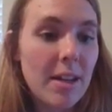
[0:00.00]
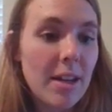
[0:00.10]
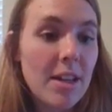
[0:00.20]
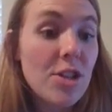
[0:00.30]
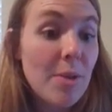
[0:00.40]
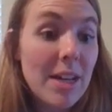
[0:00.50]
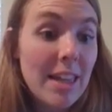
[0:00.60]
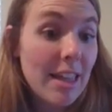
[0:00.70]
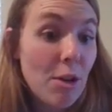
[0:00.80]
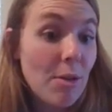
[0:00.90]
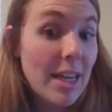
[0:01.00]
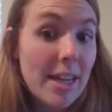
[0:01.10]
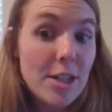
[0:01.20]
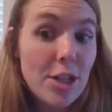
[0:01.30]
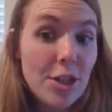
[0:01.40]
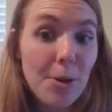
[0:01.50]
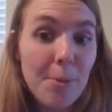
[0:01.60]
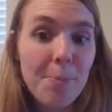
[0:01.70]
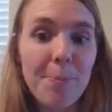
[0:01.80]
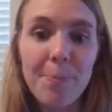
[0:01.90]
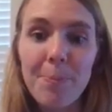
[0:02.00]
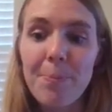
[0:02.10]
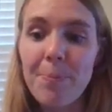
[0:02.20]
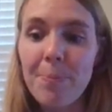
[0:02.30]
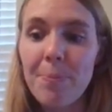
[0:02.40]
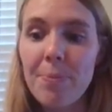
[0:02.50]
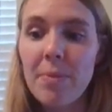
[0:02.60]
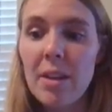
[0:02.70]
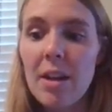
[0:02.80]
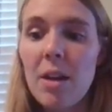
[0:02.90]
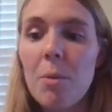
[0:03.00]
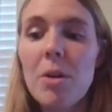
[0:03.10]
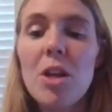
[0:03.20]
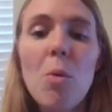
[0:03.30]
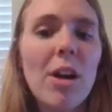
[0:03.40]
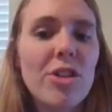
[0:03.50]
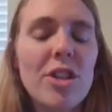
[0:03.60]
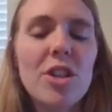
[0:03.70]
can do anything you need it to do. When you watch the